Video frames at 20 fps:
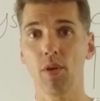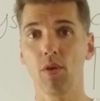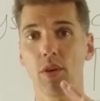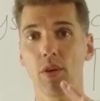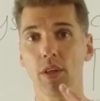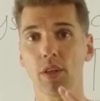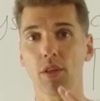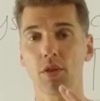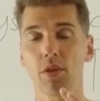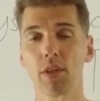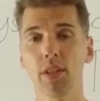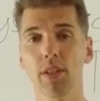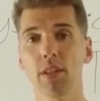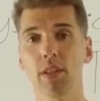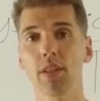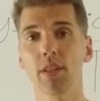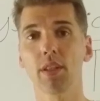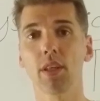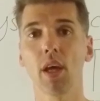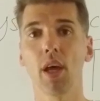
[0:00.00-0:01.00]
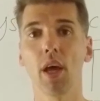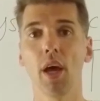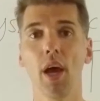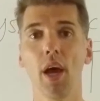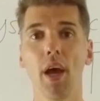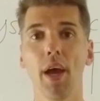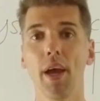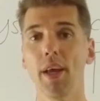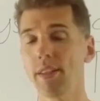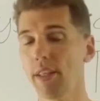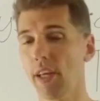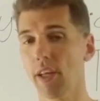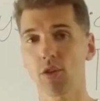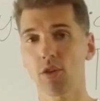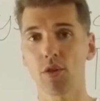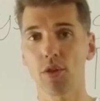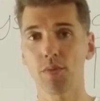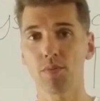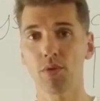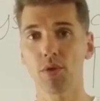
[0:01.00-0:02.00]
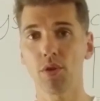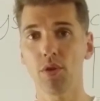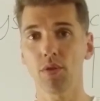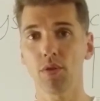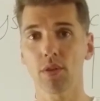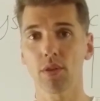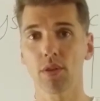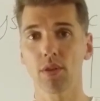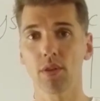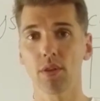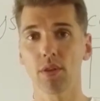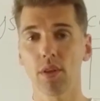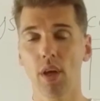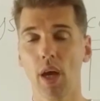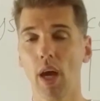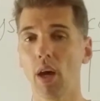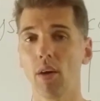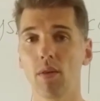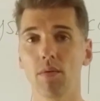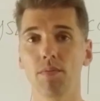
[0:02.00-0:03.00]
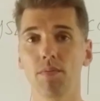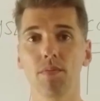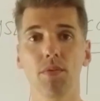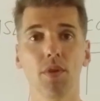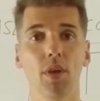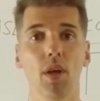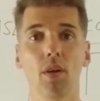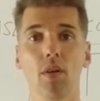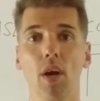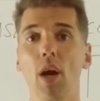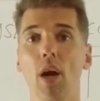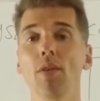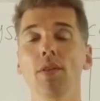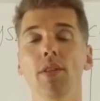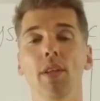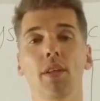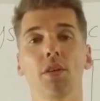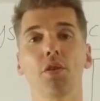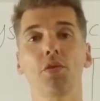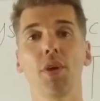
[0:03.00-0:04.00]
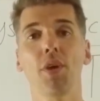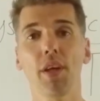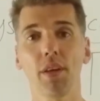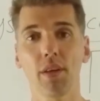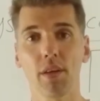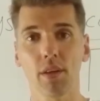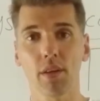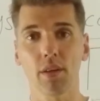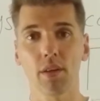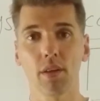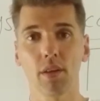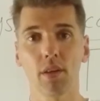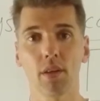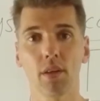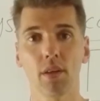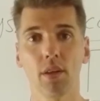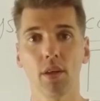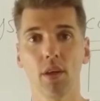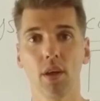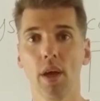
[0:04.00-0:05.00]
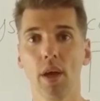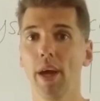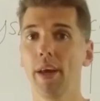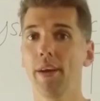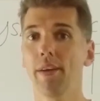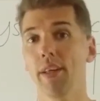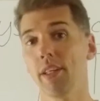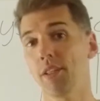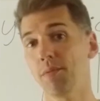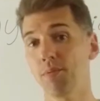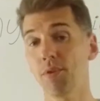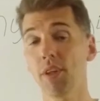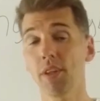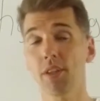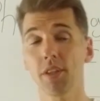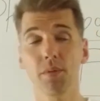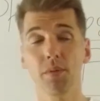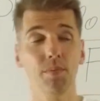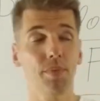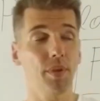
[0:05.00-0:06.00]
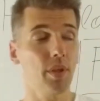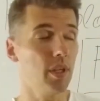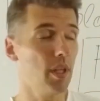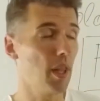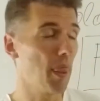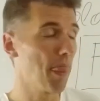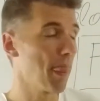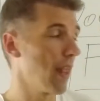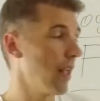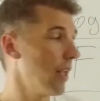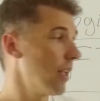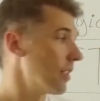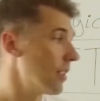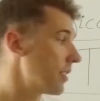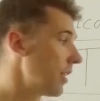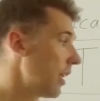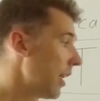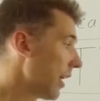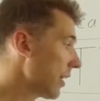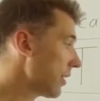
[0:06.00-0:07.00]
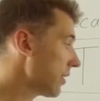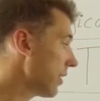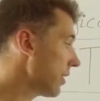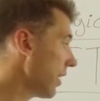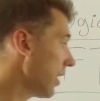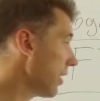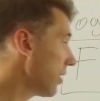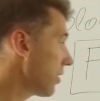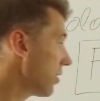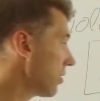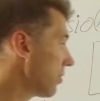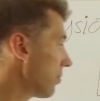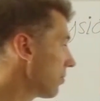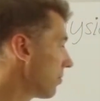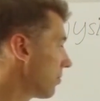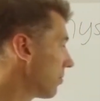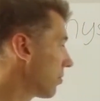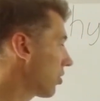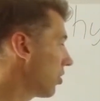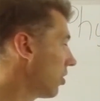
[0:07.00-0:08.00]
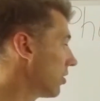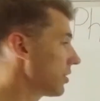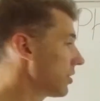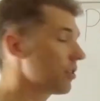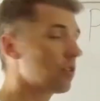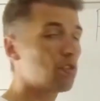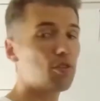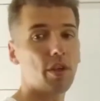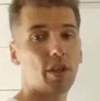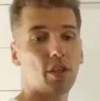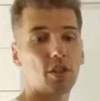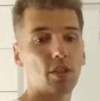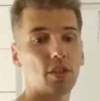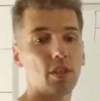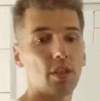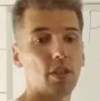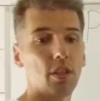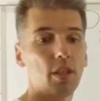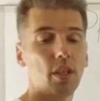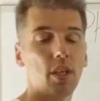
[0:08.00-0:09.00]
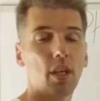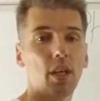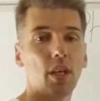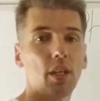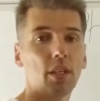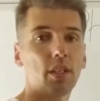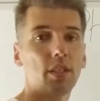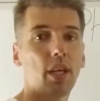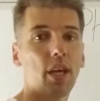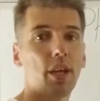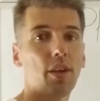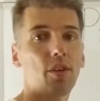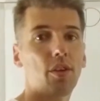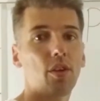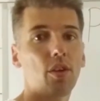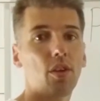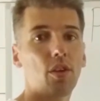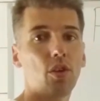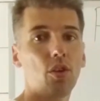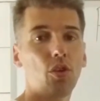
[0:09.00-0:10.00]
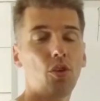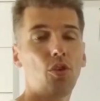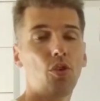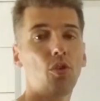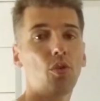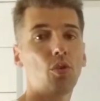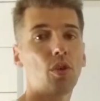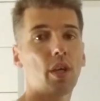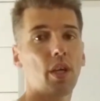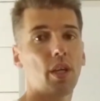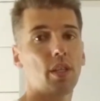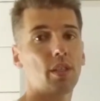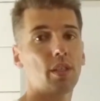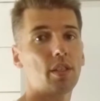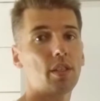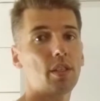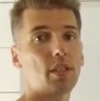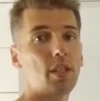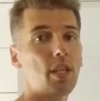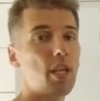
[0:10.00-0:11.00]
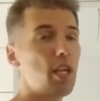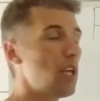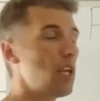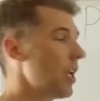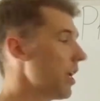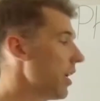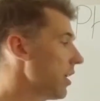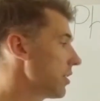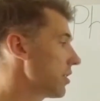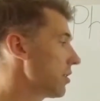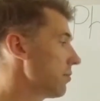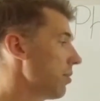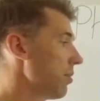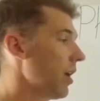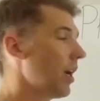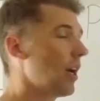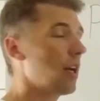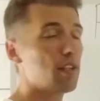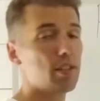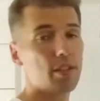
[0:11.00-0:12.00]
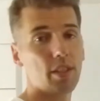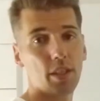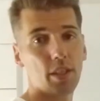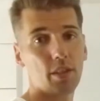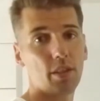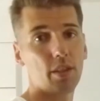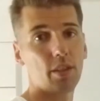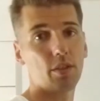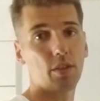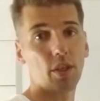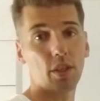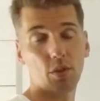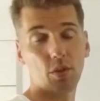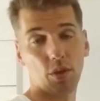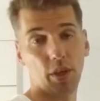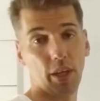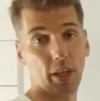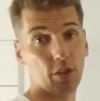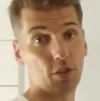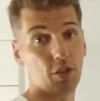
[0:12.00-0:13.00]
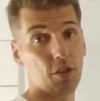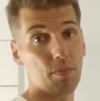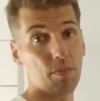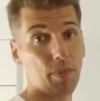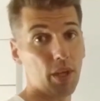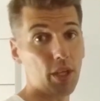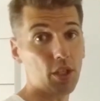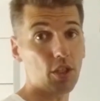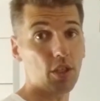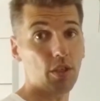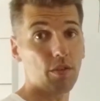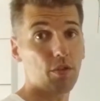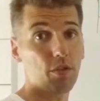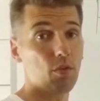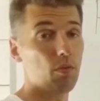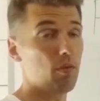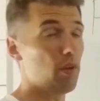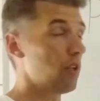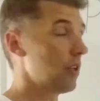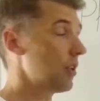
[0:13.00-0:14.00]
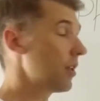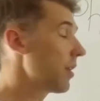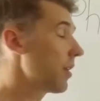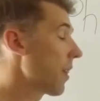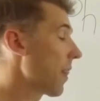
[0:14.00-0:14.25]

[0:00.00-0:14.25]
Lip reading: or increases is actually produced. How is that created? And that's pretty simple. The lactate concentration that you can see in the blood that you can actually measure if you want,